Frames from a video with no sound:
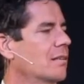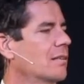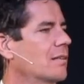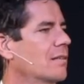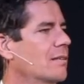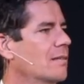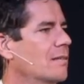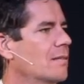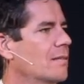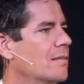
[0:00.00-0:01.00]

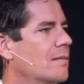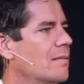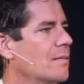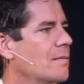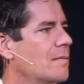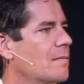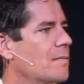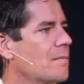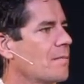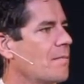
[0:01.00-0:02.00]

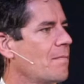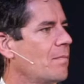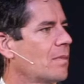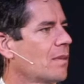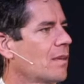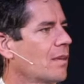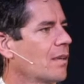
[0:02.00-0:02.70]
Nothing is said.